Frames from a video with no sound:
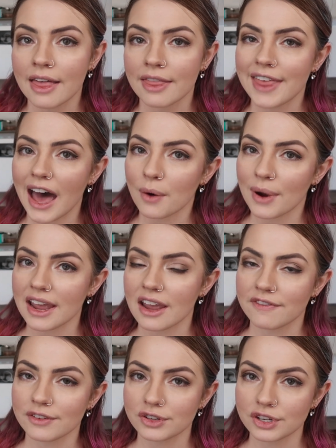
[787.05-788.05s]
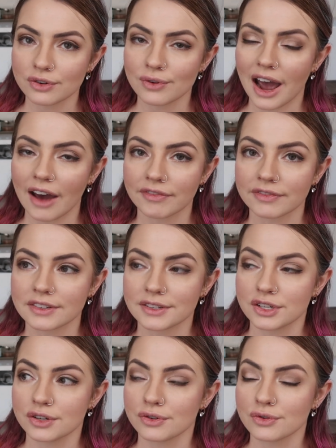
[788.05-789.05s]
That way, if you do have
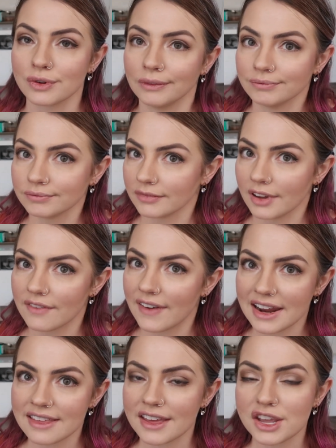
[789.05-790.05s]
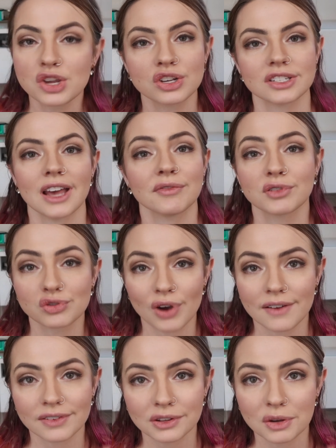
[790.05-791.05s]
to, if anything, you just have to
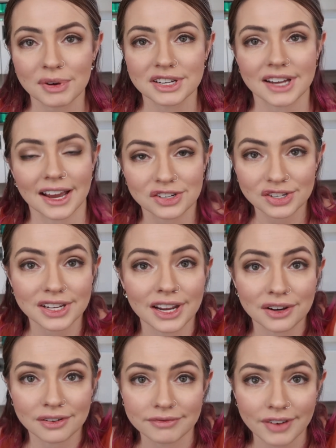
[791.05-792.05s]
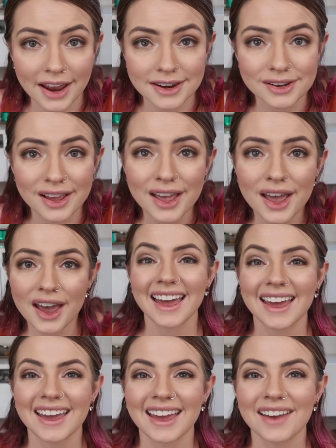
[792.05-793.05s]
drive a little bit to actually get your friend.
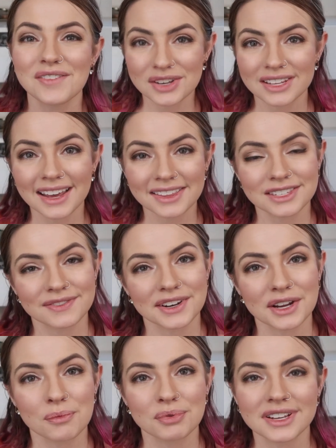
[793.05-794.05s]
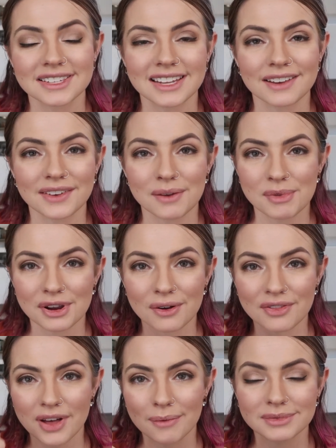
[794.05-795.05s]
If you did like this video, please give it a big
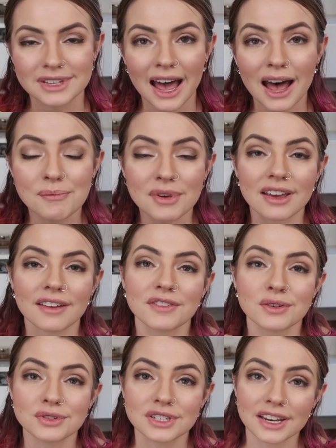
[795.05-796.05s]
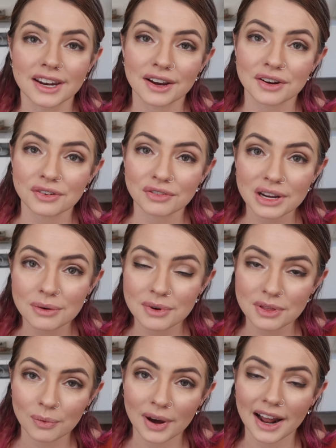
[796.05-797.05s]
ol' thumbs up if you did agree
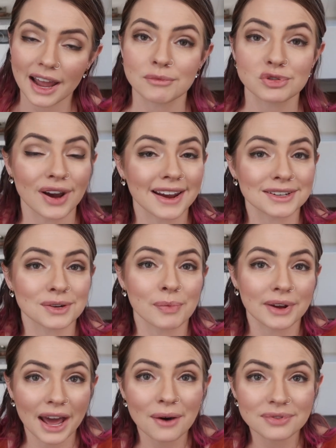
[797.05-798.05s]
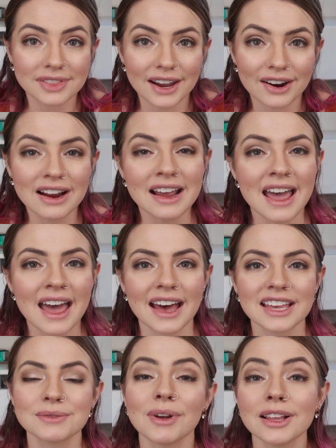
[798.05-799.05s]
with what I'm trying to put out there,
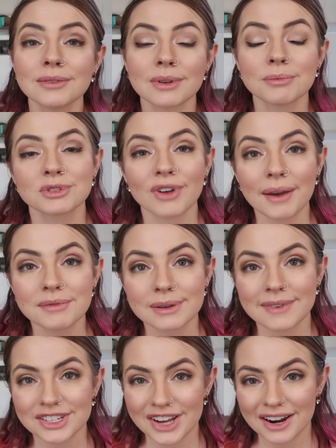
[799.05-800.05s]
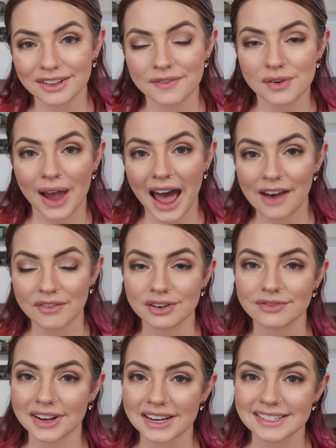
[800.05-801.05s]
as well as subscribe to my channel if you haven't
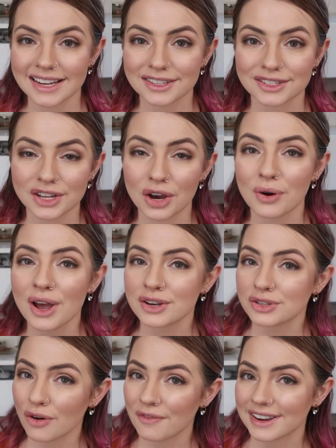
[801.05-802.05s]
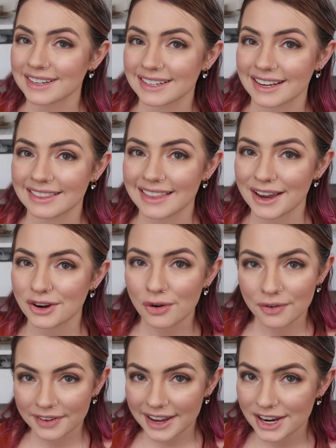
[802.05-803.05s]
already done so. Don't forget to hit that
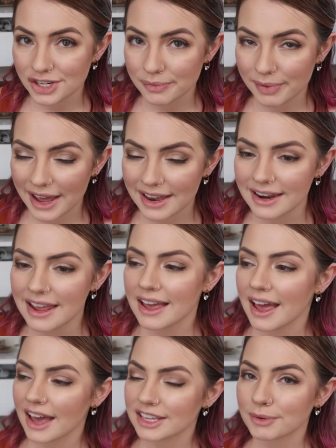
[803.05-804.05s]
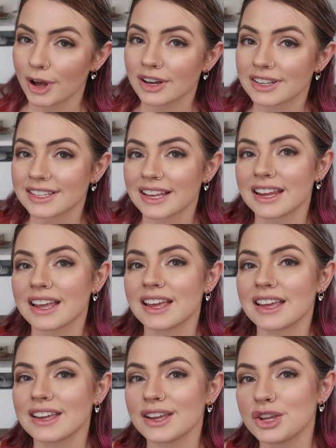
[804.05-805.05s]
notification button as well, because then
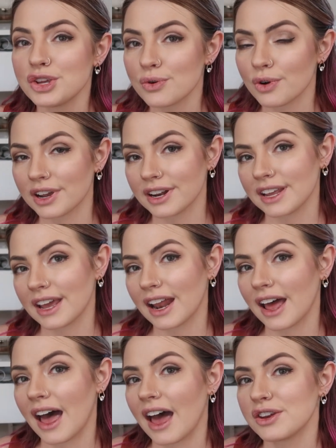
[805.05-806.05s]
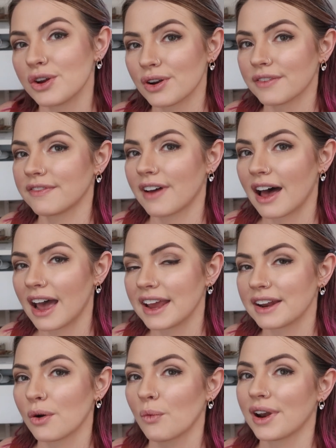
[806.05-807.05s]
you are going to get
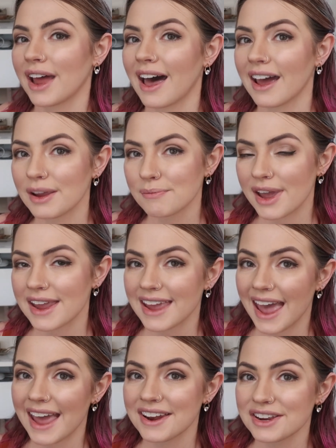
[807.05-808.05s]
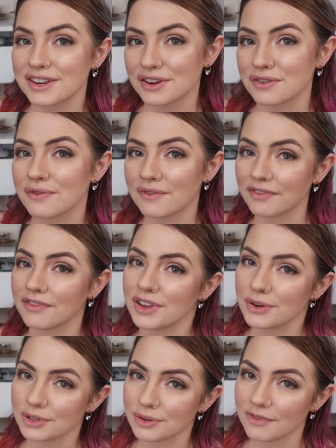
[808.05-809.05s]
notified when I make any new
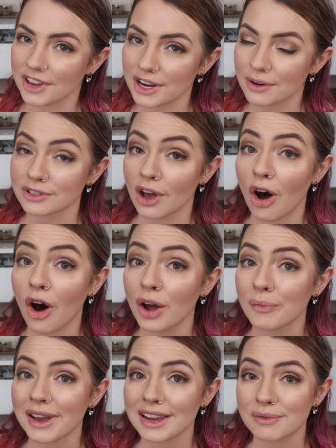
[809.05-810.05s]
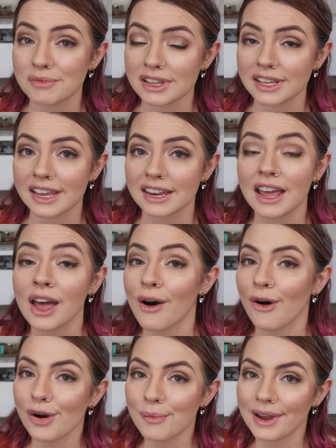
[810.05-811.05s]
YouTube videos on my chameleon
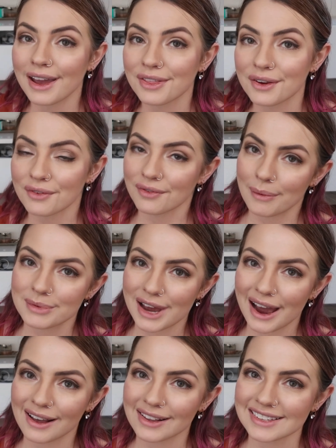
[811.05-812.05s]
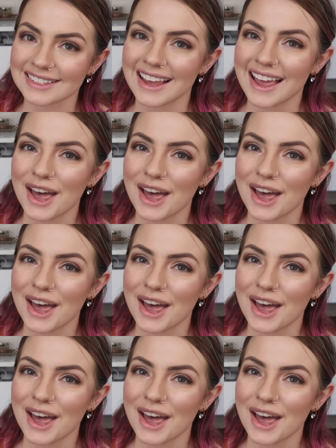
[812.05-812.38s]
or my other reptiles.